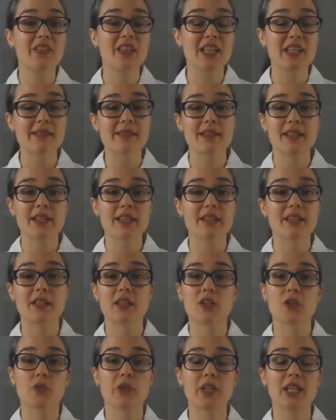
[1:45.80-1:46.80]
In this
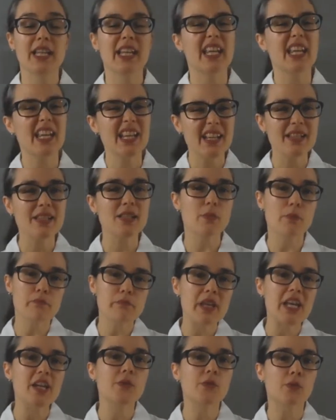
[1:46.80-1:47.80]
list, acrylic is
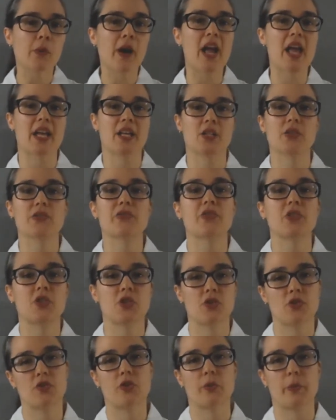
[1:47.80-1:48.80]
mid-range for
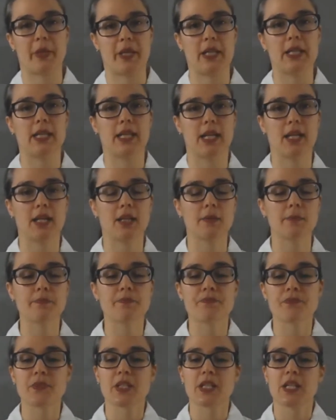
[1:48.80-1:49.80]
durability.
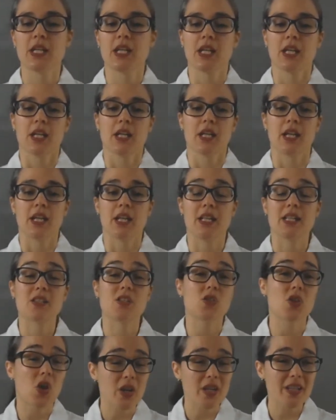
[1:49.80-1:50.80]

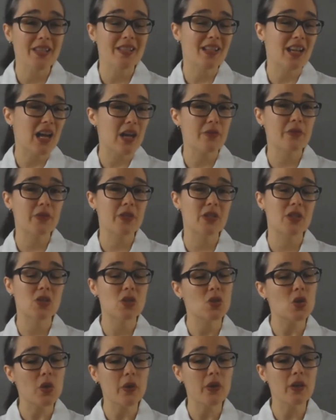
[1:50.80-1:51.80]
It's not as tough as
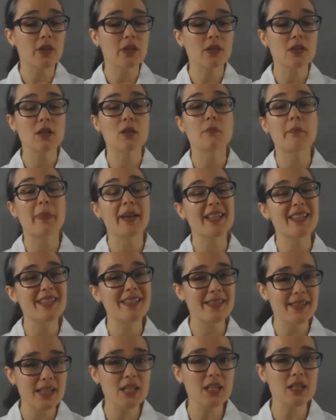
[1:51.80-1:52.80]
stone, but
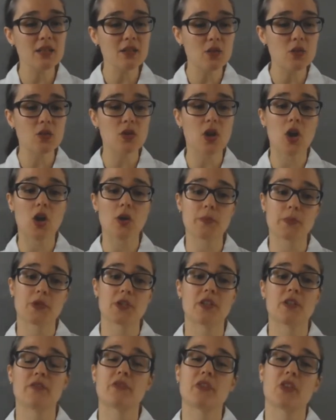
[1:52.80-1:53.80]
still a good
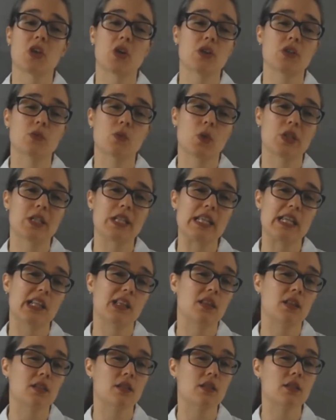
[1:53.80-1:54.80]
option for those
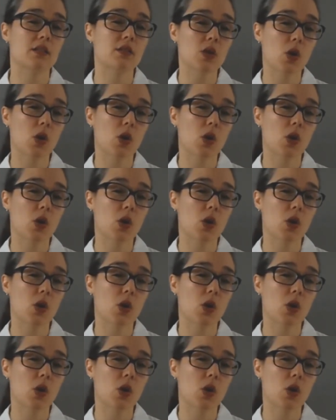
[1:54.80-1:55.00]
wanting the